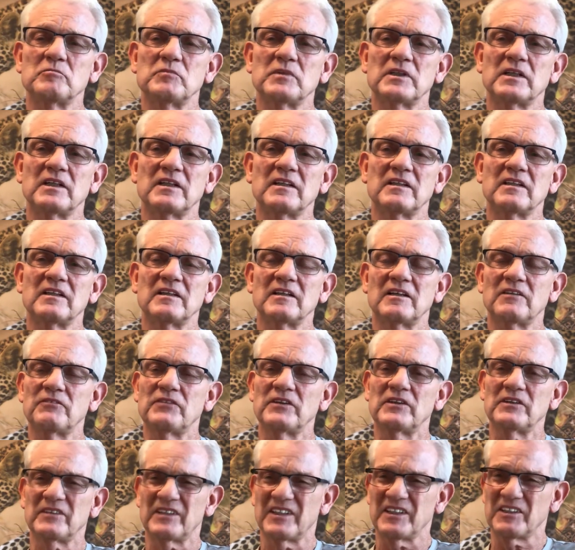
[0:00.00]
but I
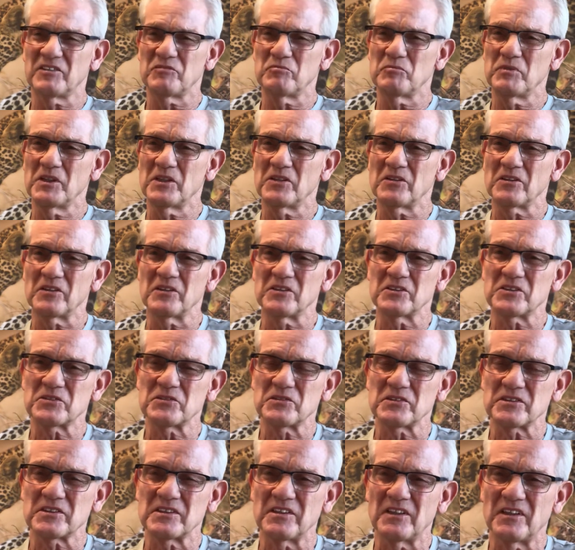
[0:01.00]
felt like the bitterness
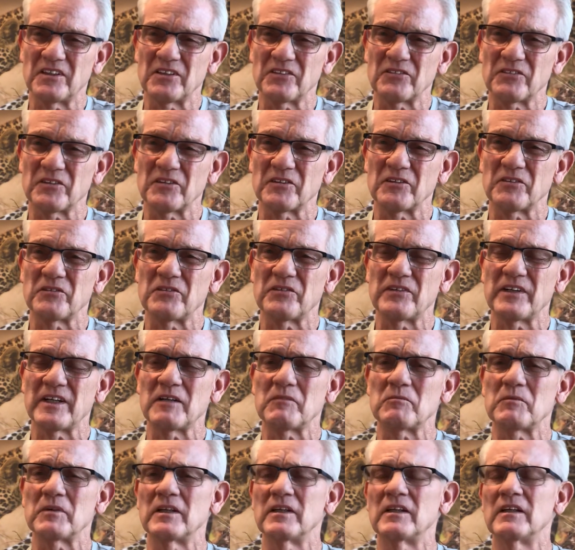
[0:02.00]
was gone from the
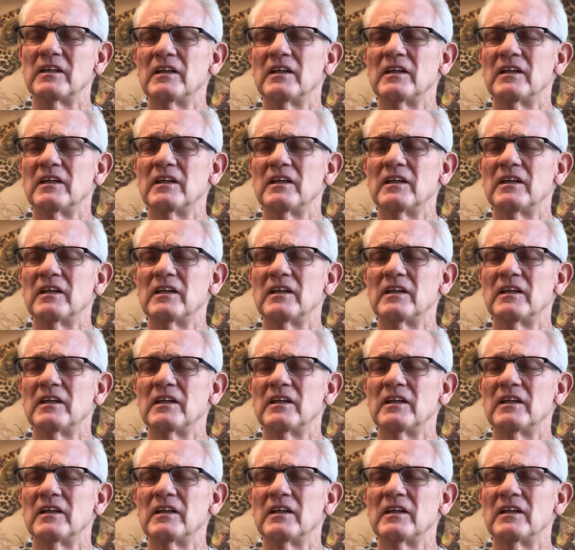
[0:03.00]
family.